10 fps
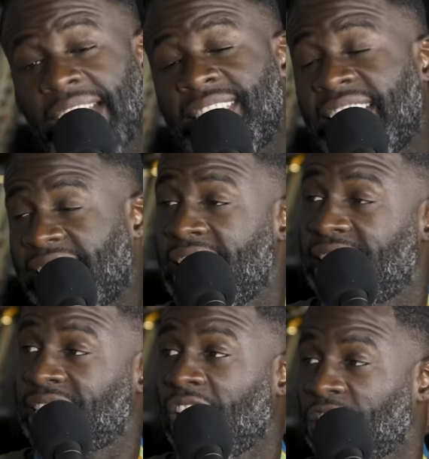think
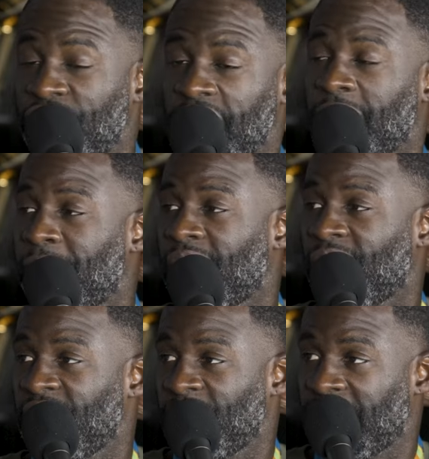Caitlin Clark should have been
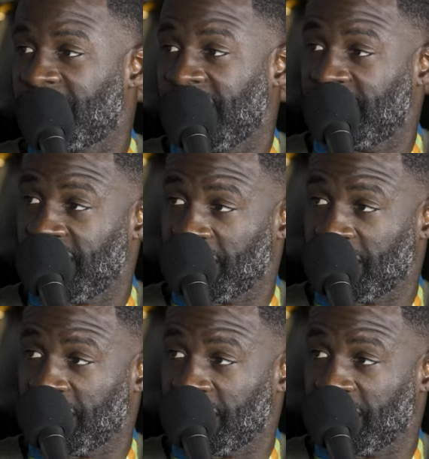on the USA team.